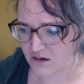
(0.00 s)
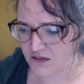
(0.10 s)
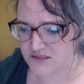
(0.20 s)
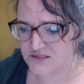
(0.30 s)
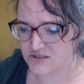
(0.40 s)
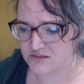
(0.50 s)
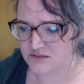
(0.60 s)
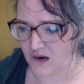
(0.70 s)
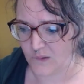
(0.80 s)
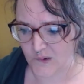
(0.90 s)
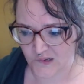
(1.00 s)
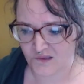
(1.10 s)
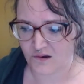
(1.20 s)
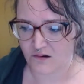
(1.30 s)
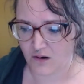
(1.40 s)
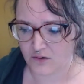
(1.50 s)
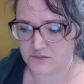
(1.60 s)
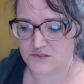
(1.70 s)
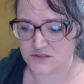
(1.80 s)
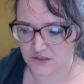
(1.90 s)
It's doubting your
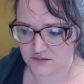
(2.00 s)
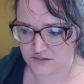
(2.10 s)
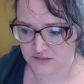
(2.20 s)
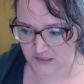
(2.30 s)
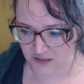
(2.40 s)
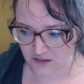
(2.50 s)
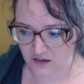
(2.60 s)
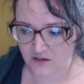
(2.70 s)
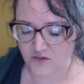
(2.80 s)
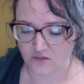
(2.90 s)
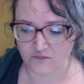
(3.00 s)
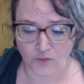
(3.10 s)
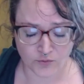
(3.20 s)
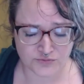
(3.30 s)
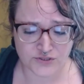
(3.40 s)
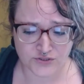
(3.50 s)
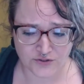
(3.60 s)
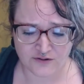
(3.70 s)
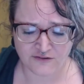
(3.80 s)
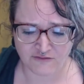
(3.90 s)
own certainty, your own certain